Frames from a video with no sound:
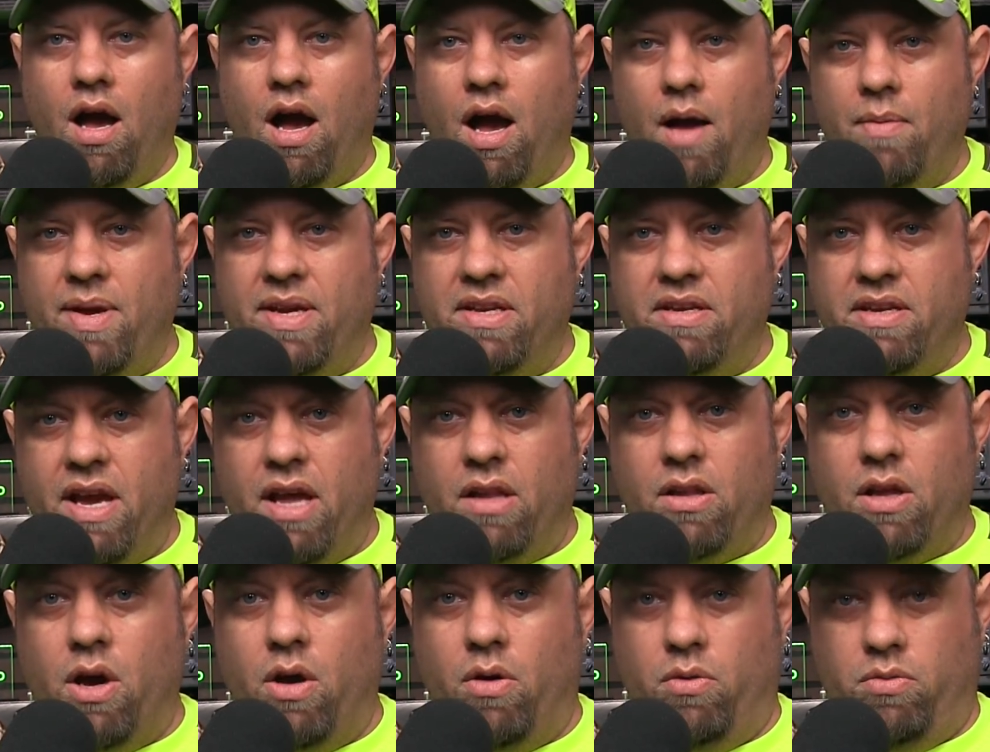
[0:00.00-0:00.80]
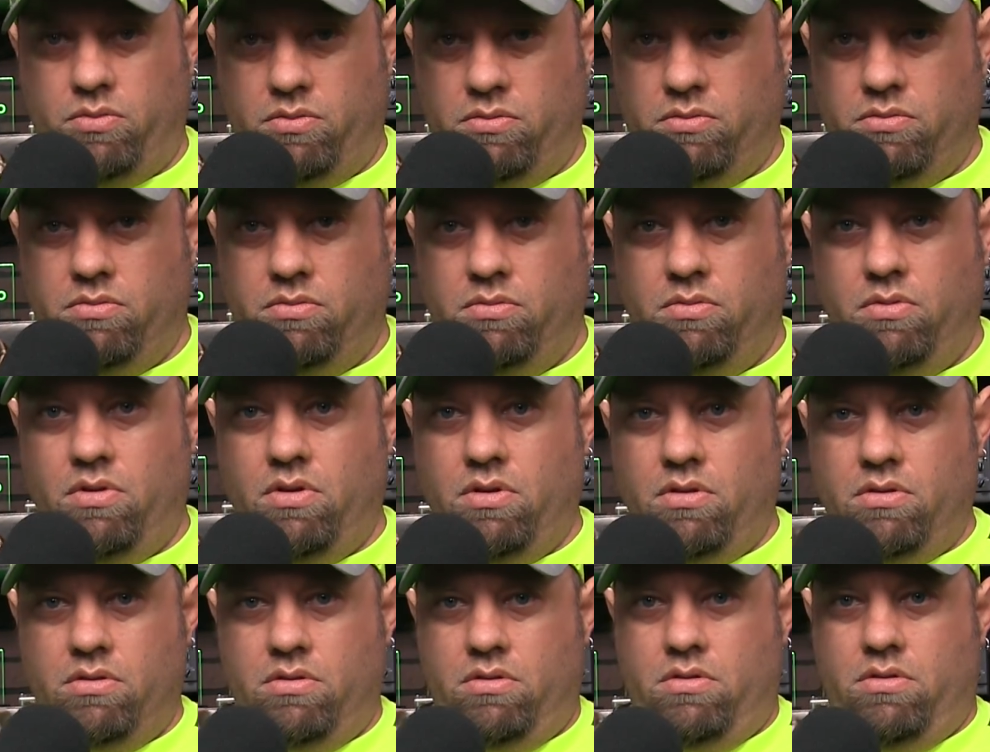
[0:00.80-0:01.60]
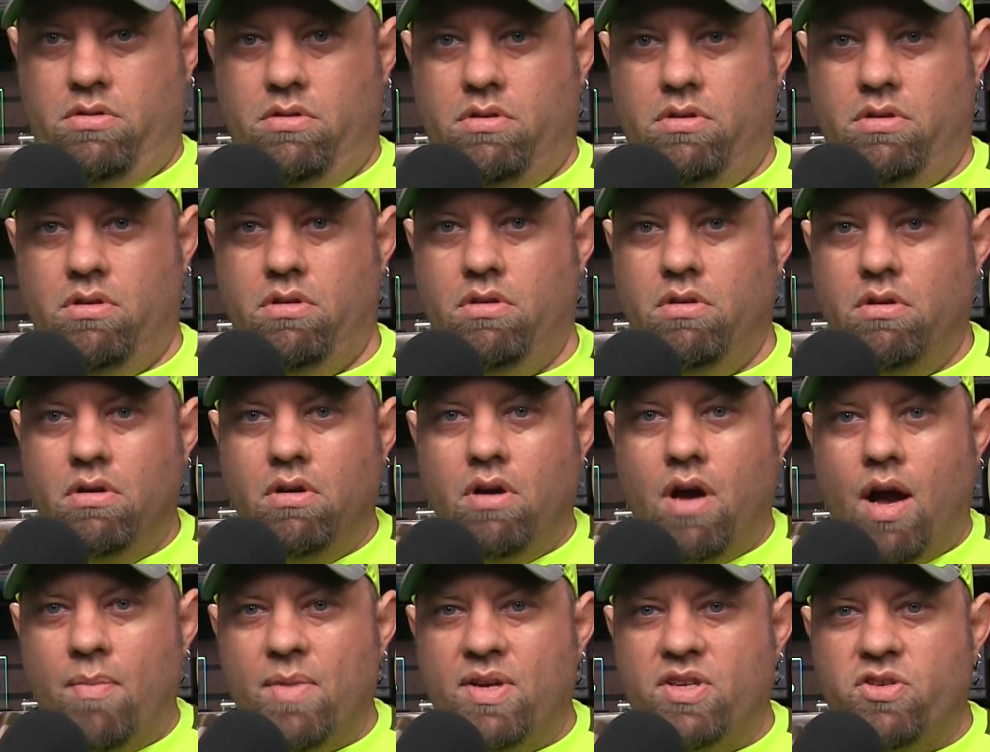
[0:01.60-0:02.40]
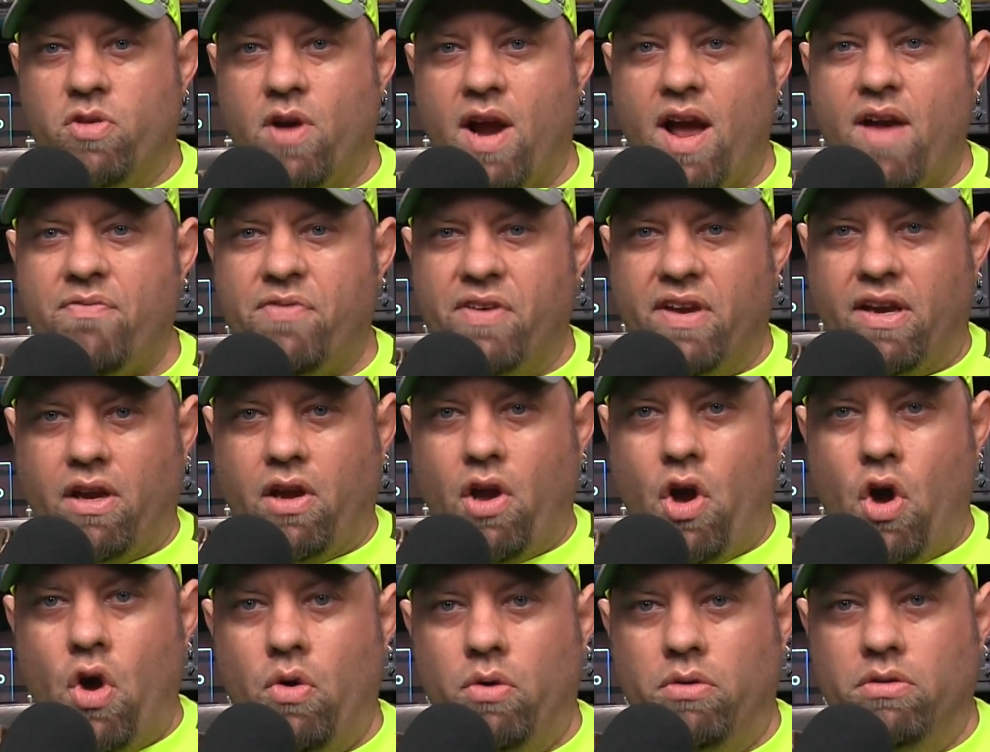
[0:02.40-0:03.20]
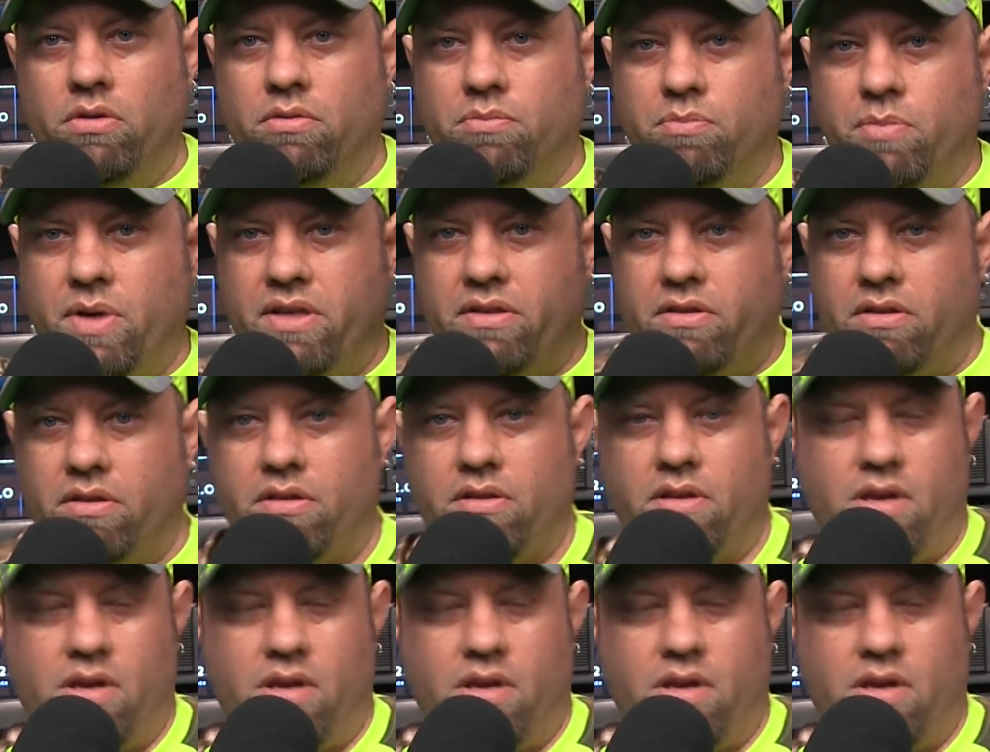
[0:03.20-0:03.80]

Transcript: I'm in yellow. I'm a traffic cone, but